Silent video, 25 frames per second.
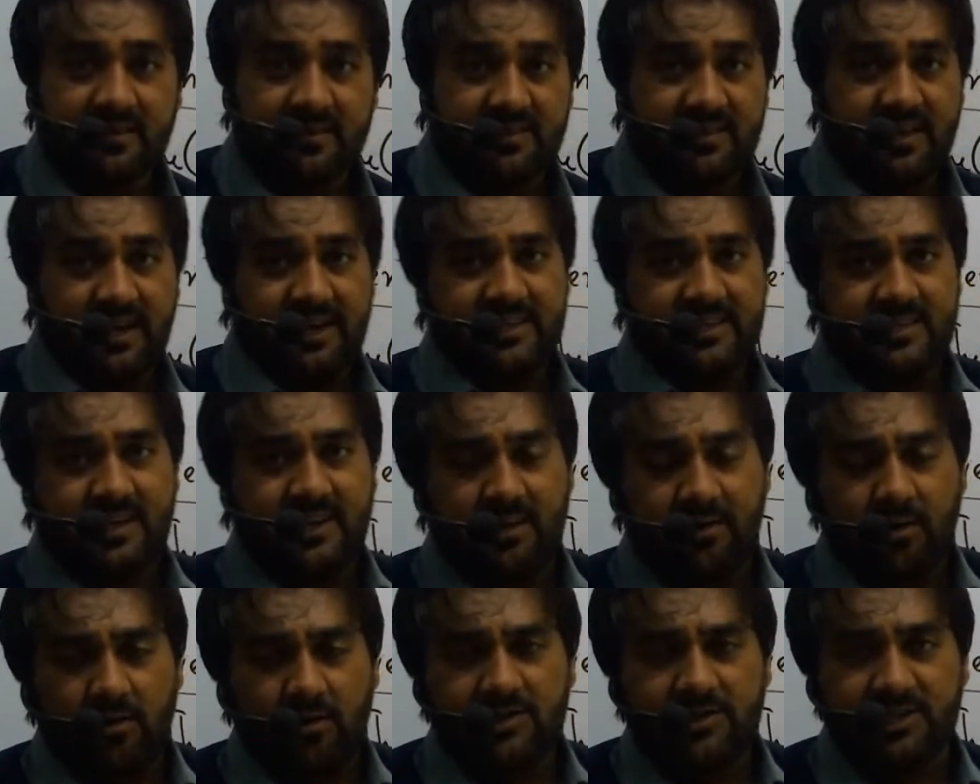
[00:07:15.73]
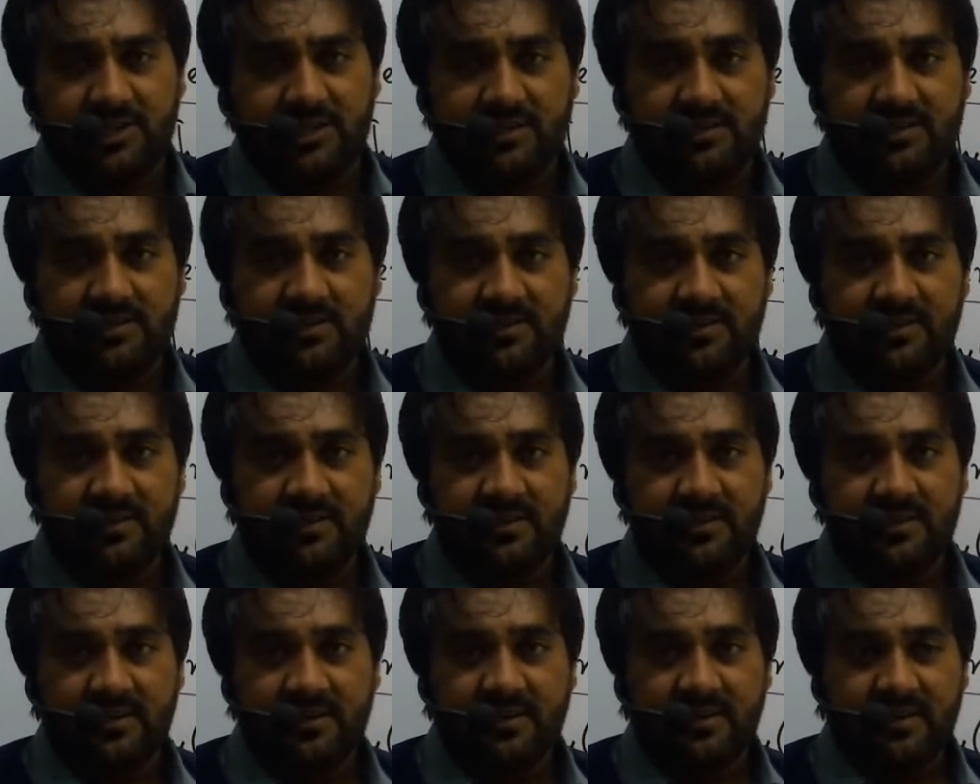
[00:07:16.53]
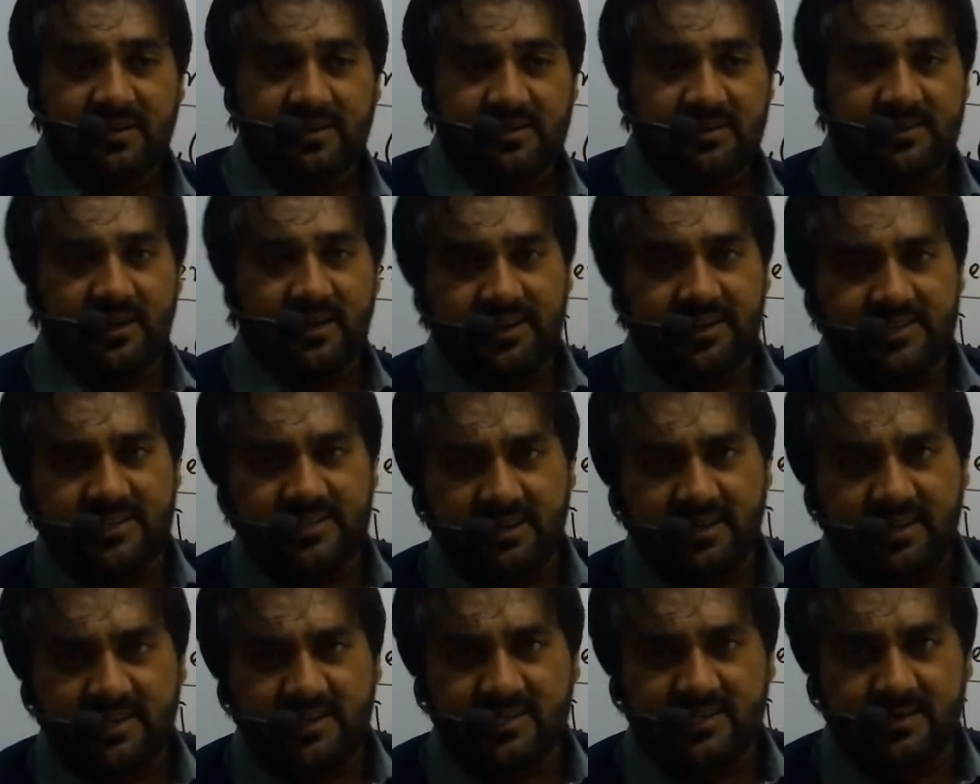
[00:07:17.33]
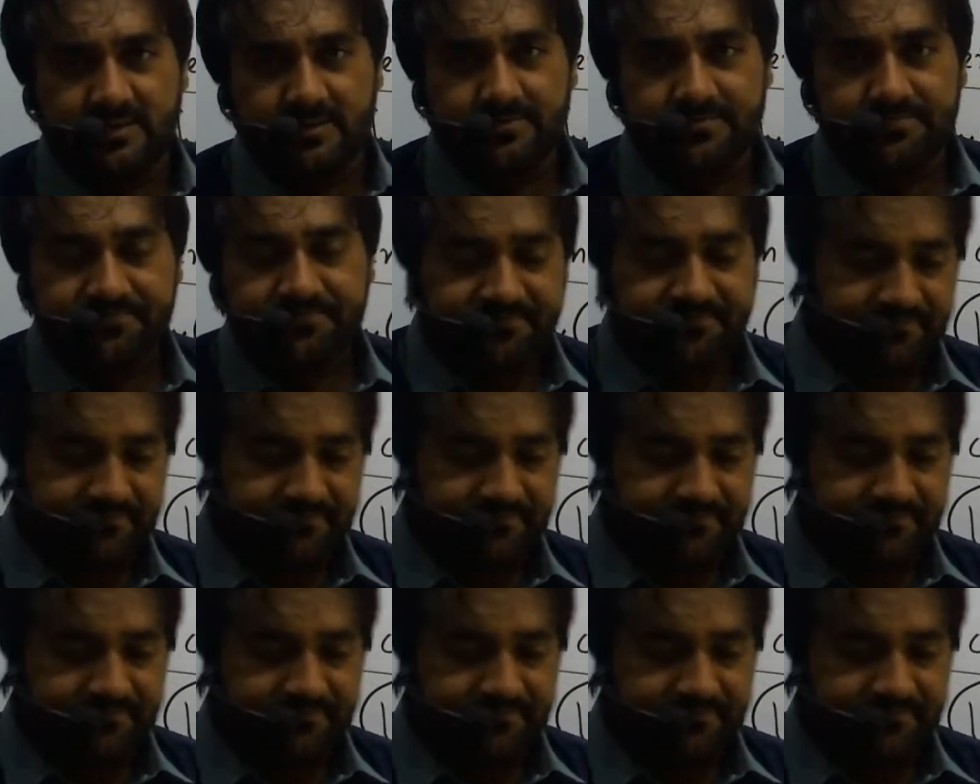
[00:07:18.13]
There is a logic, there is a reason.